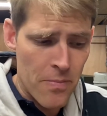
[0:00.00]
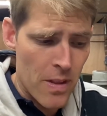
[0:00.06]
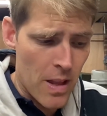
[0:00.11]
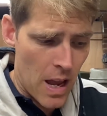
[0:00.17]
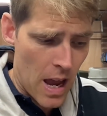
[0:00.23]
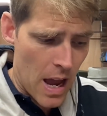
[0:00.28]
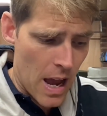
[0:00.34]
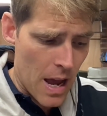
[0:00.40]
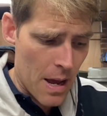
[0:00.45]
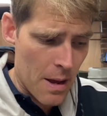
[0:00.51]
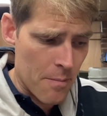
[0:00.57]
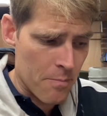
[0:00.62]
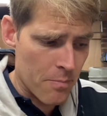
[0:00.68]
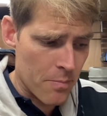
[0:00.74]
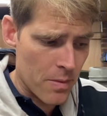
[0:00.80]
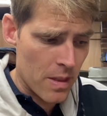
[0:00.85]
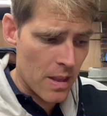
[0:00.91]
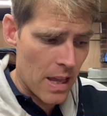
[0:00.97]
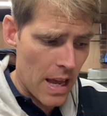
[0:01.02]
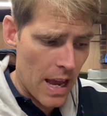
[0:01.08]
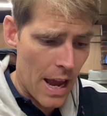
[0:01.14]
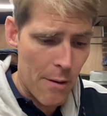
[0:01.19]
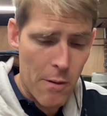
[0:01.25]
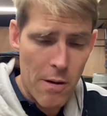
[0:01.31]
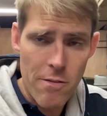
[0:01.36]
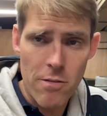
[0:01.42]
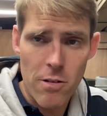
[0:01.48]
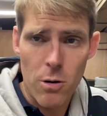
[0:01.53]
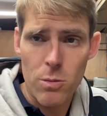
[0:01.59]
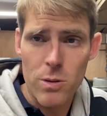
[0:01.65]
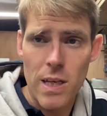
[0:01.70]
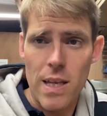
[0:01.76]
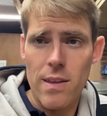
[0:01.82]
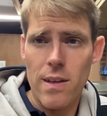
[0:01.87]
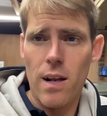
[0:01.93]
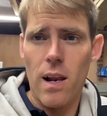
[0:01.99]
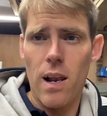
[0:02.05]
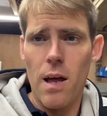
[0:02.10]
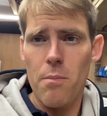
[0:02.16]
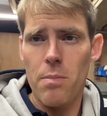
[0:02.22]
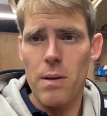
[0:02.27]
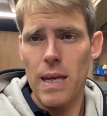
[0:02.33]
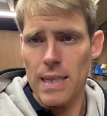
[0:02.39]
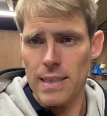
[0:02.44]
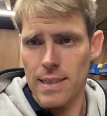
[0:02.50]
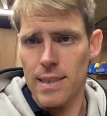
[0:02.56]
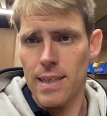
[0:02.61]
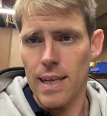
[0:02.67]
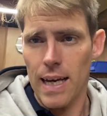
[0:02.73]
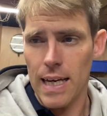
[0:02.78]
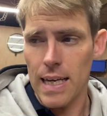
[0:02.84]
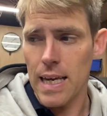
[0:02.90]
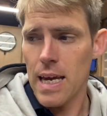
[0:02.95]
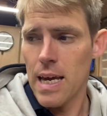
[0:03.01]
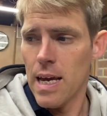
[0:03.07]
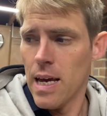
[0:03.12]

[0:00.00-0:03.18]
However, I was at the club yesterday,